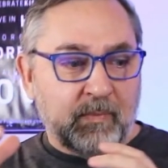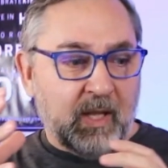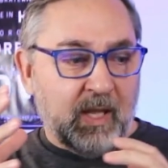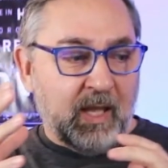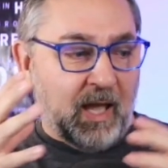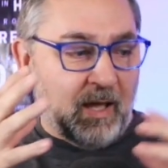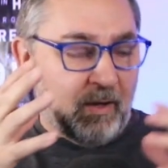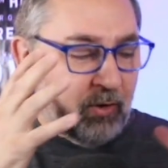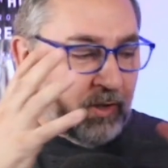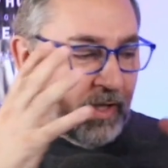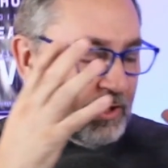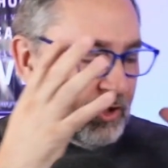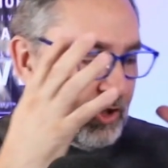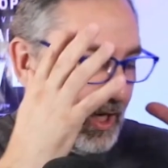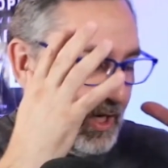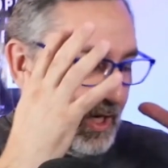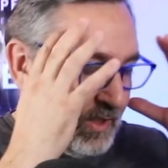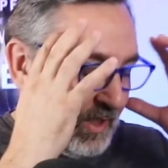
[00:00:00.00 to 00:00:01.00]
And how do they
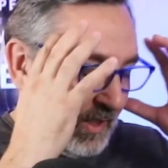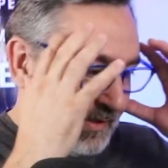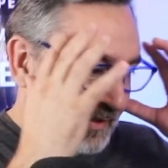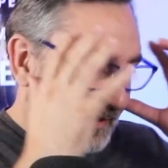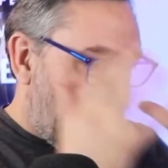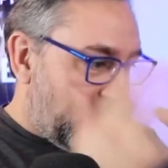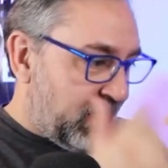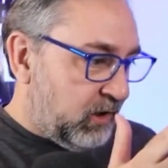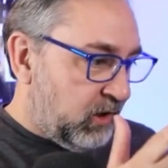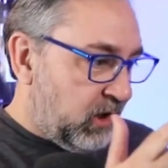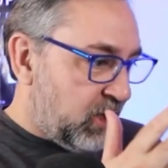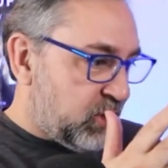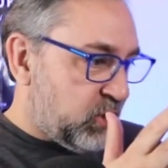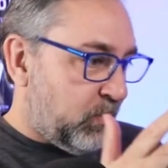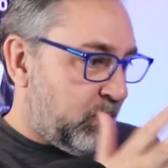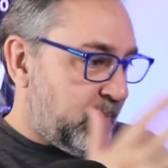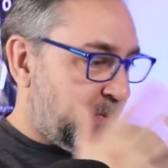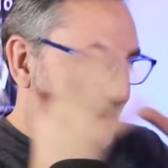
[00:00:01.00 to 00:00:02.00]
change that
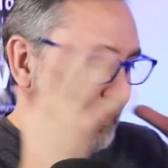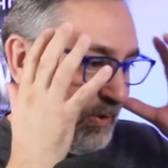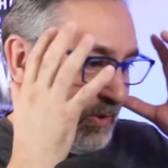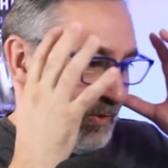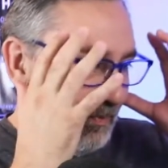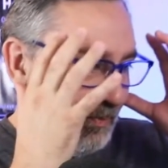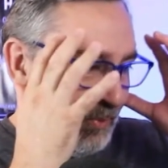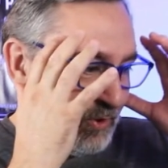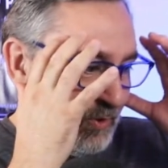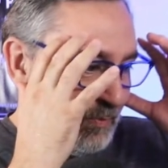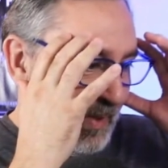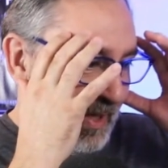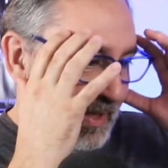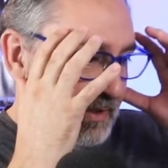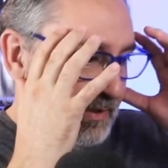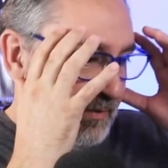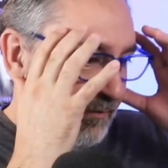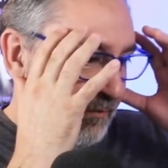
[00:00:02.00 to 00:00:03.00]
psychological
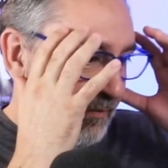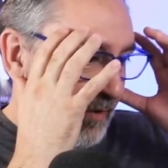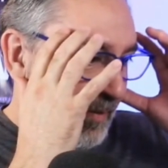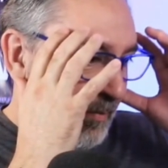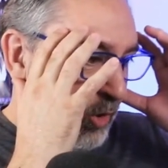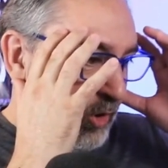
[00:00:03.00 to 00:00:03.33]
perspective from,